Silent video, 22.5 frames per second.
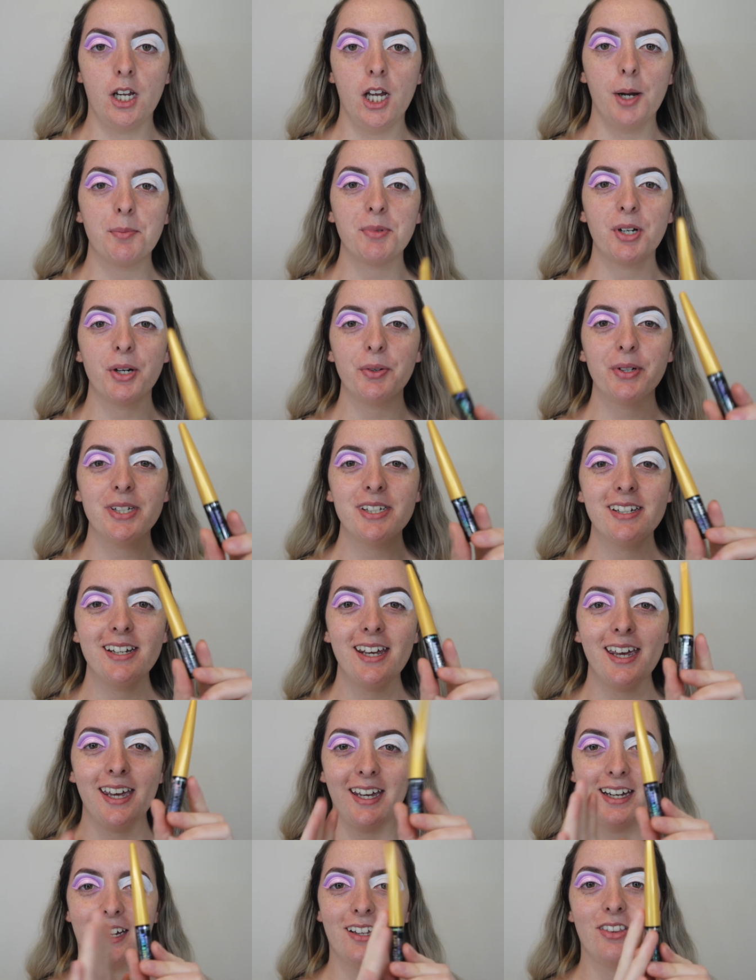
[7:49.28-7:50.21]
I'm going
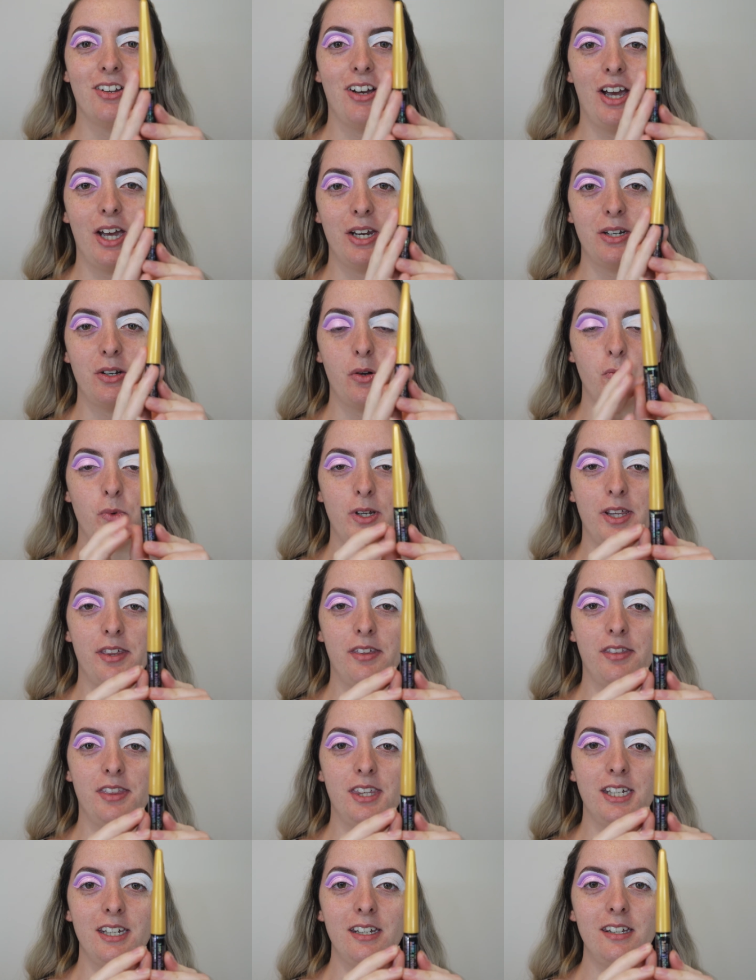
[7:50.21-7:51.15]
to outline
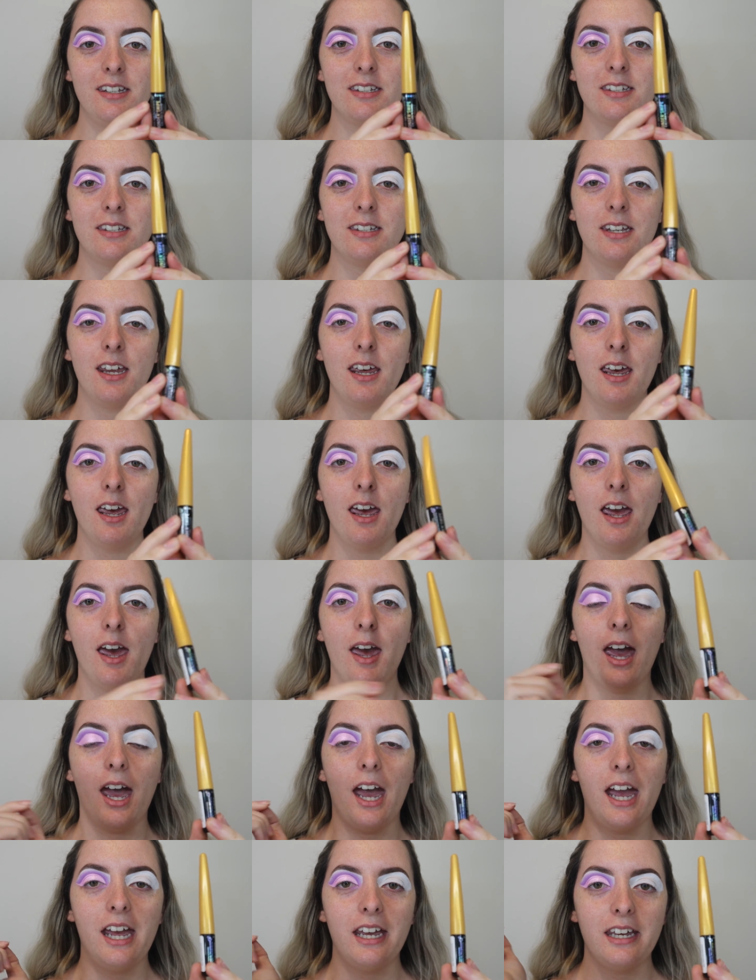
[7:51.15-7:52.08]
with this,
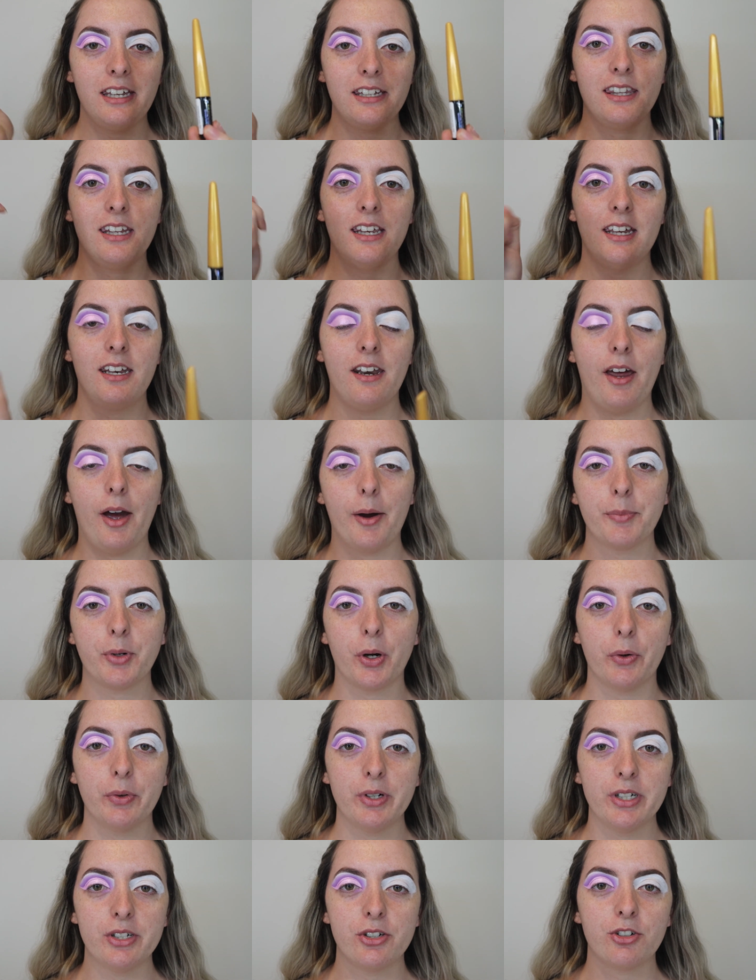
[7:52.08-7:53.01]
and then I'm
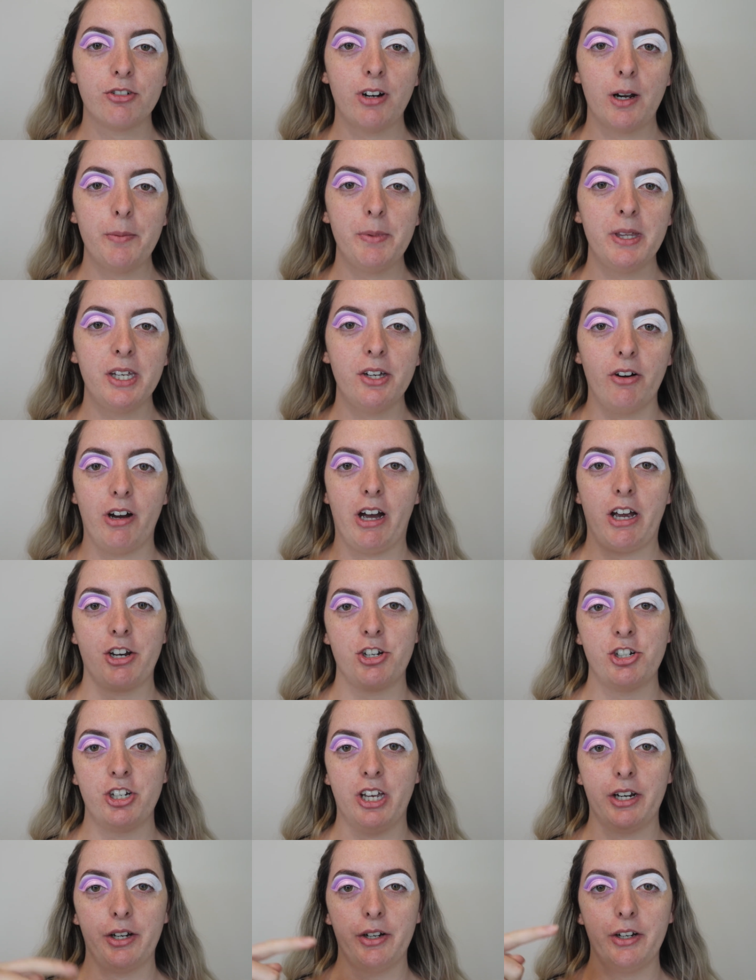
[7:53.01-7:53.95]
going to grab the
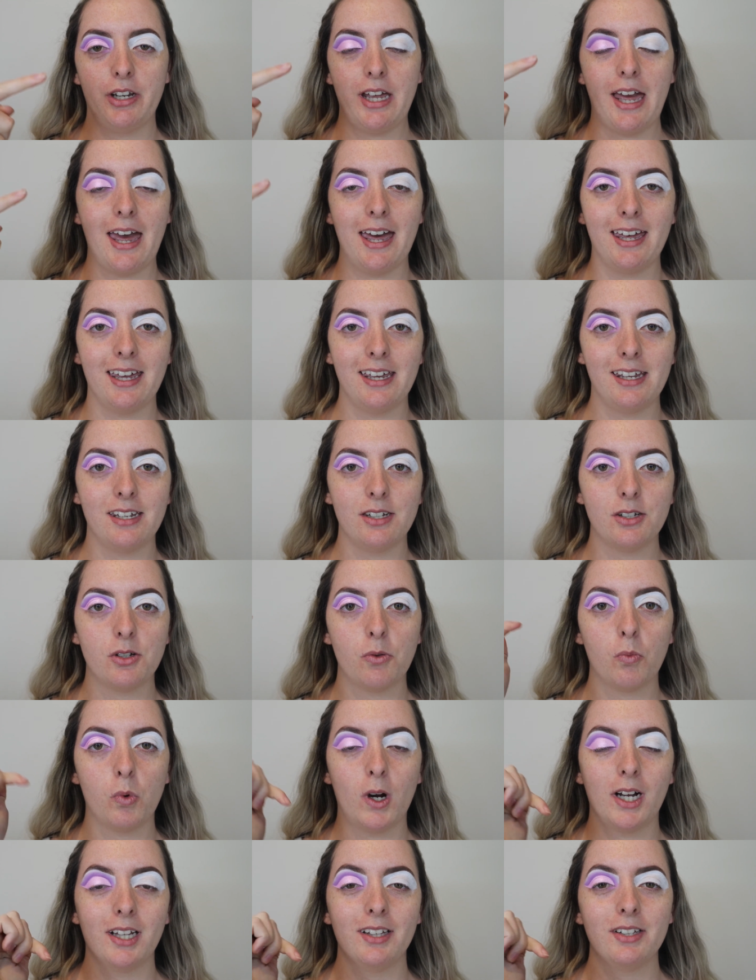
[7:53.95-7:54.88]
eyeshadow and
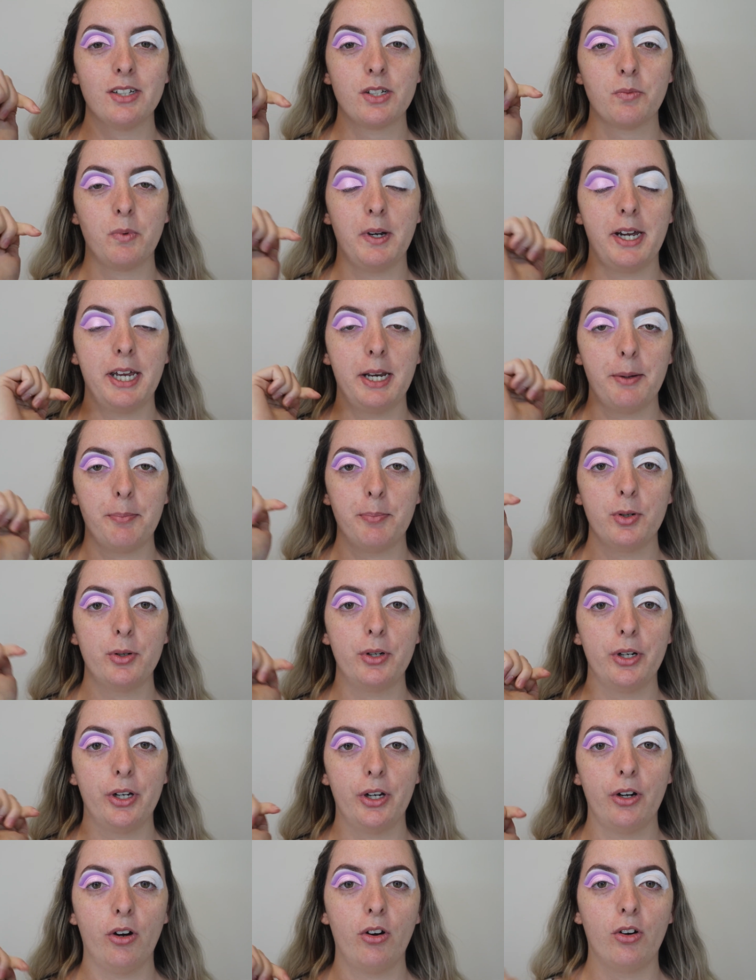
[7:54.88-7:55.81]
while it's wet
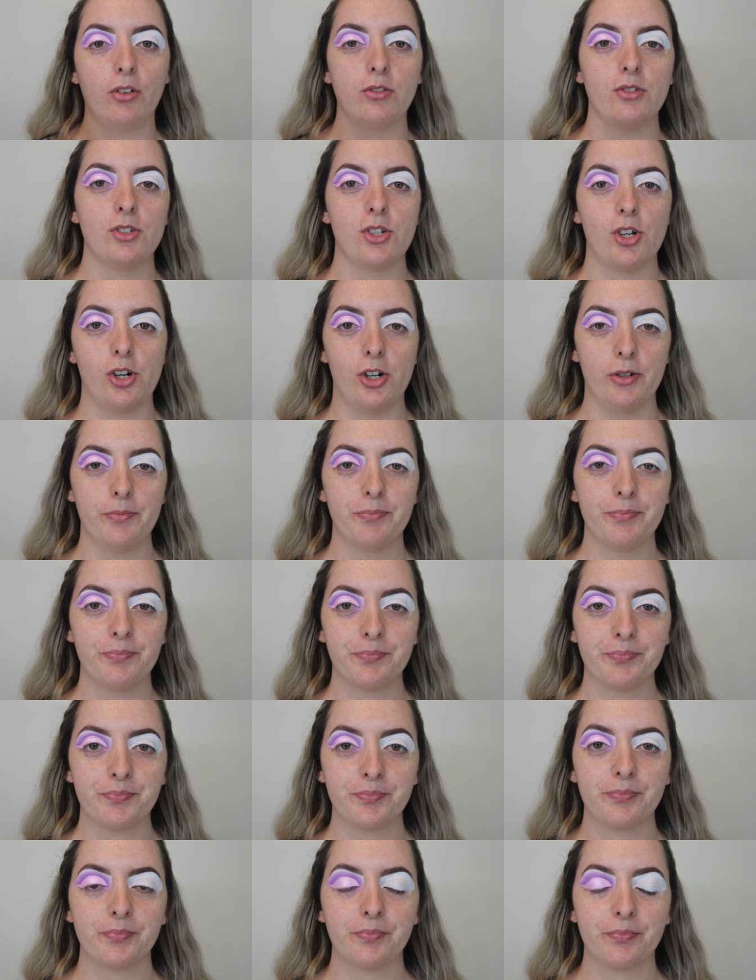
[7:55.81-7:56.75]
put it on top.
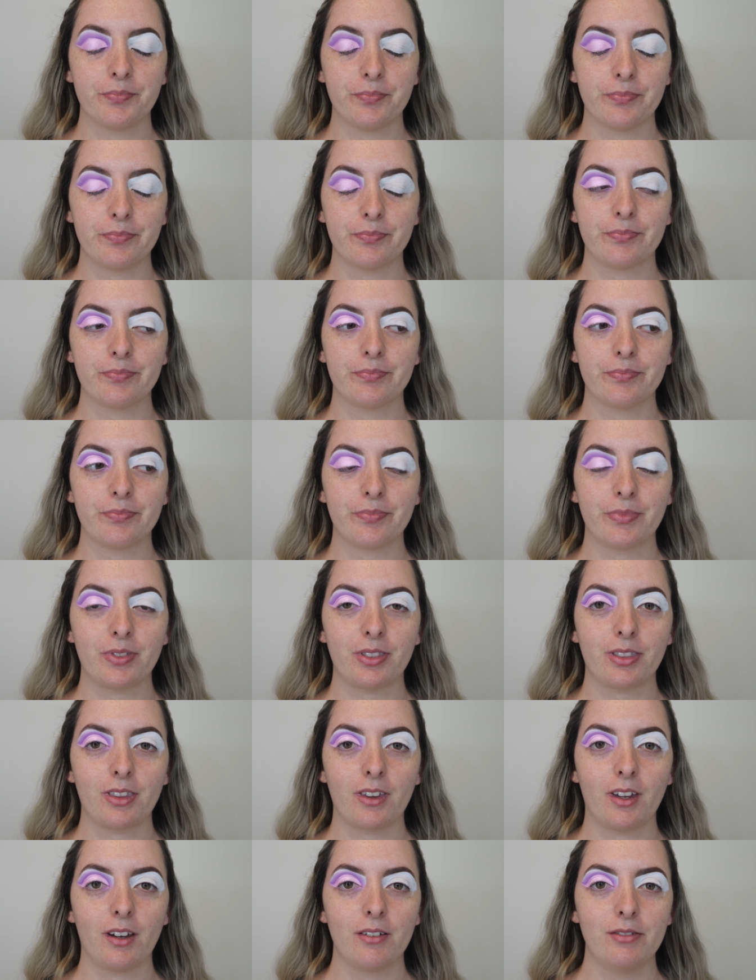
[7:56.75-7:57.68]

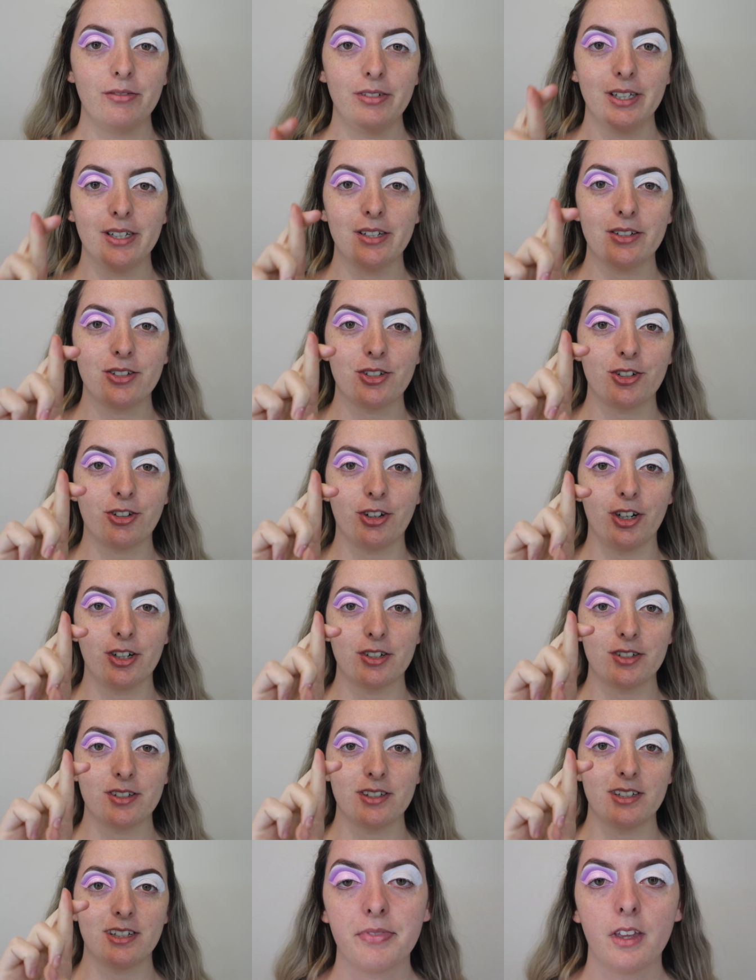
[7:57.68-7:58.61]
Fingers
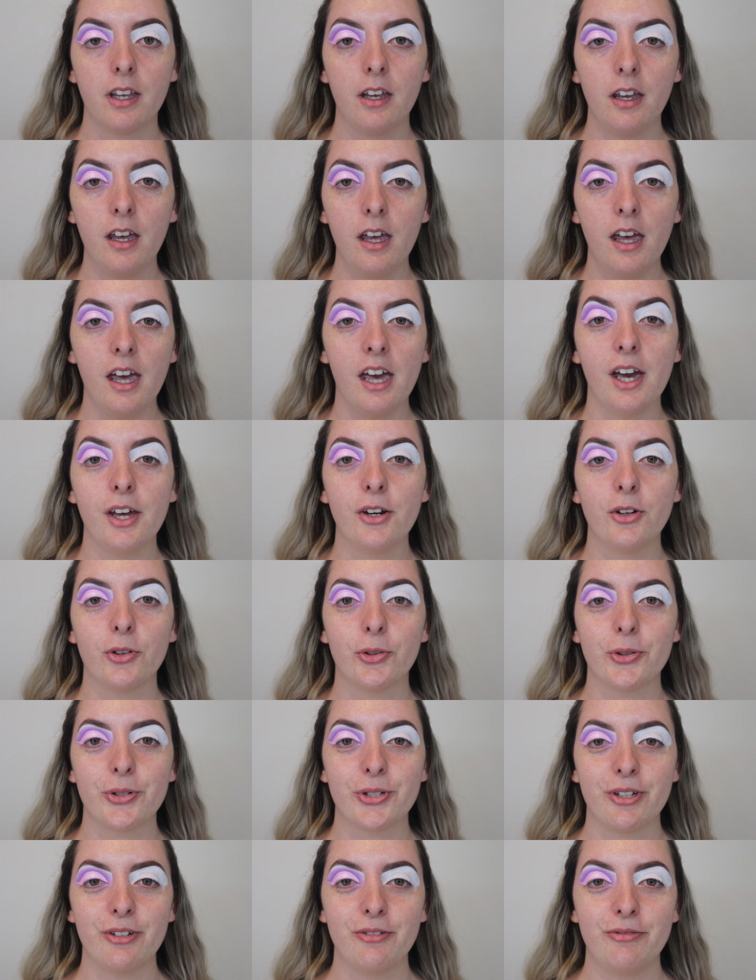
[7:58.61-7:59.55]
crossed. And
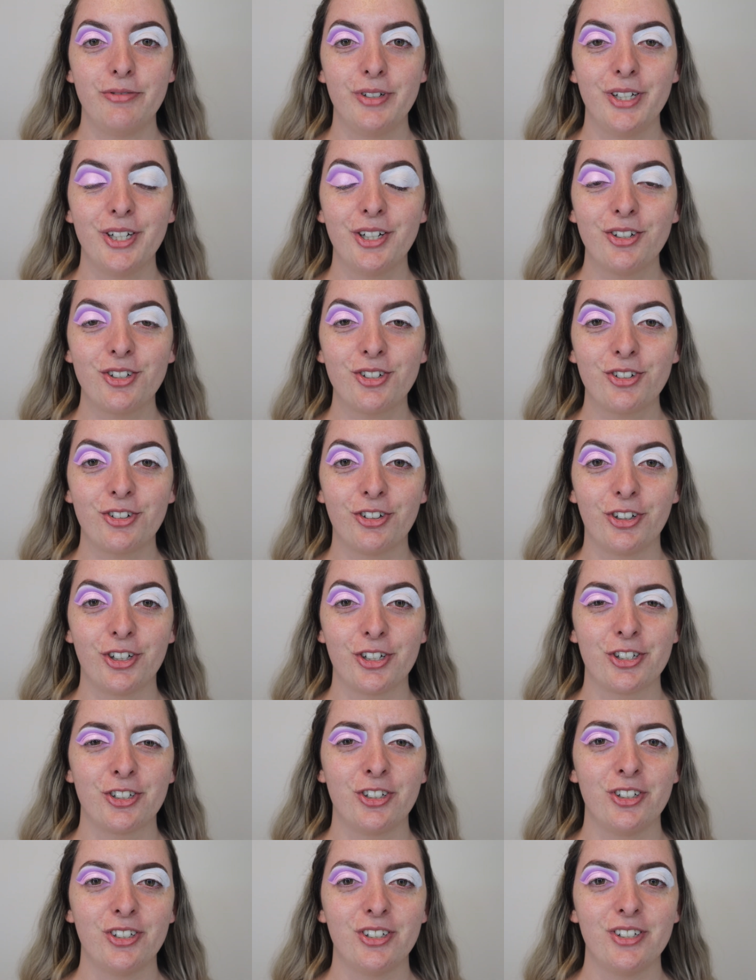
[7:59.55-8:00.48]
also fingers
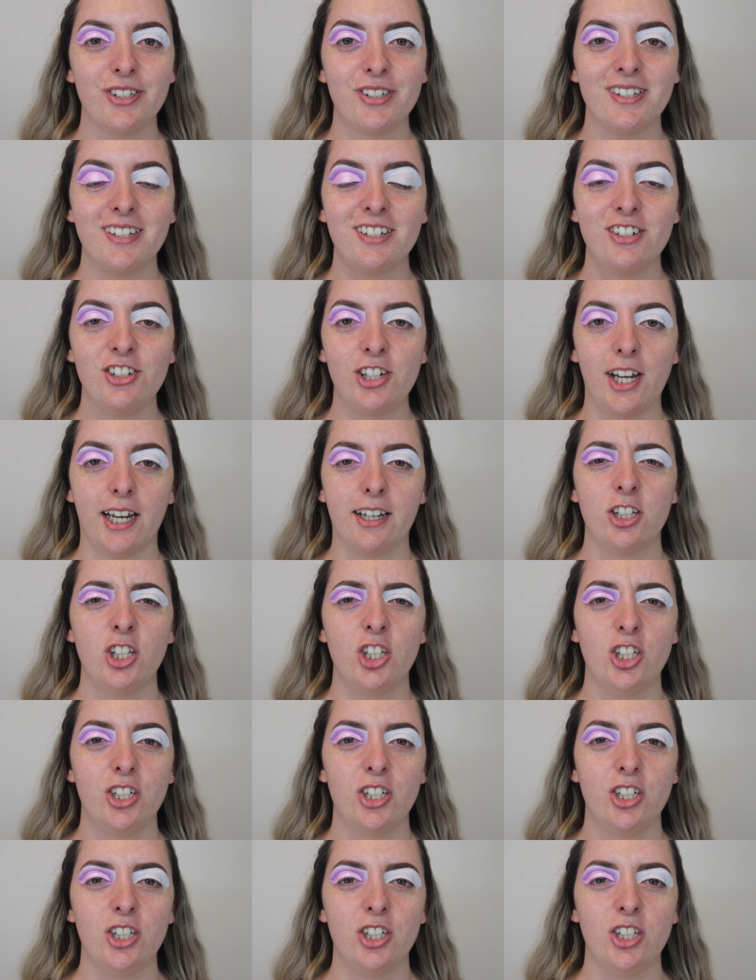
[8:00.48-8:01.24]
crossed, because Jack